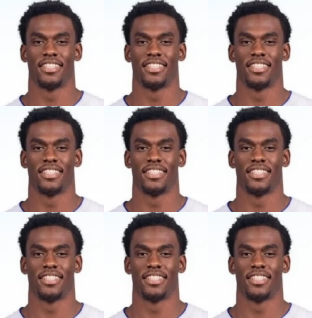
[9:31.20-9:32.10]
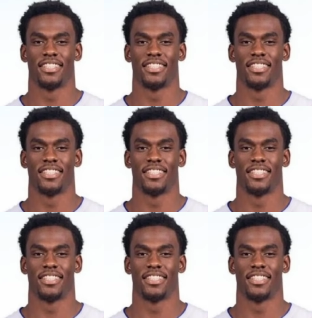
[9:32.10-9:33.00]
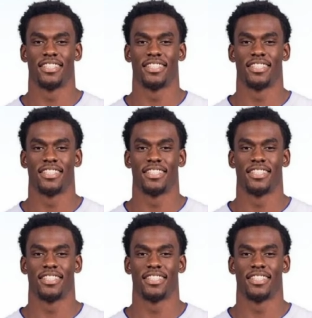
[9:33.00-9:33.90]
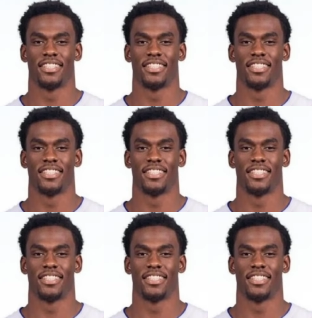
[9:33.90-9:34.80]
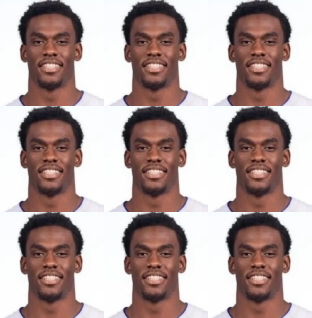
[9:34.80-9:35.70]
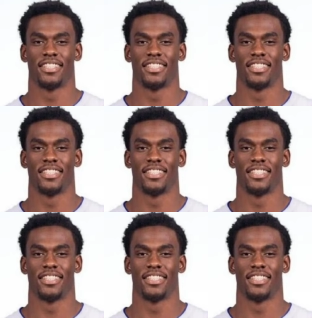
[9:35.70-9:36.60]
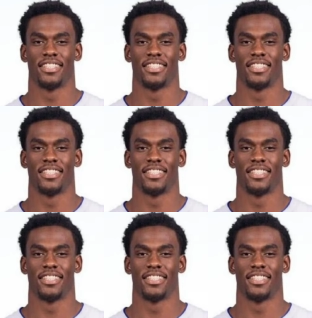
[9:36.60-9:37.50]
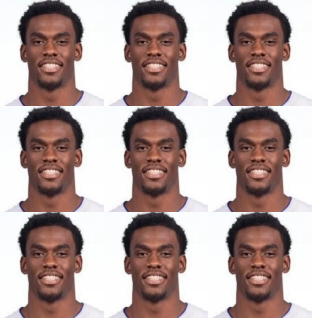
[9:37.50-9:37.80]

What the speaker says: (silence)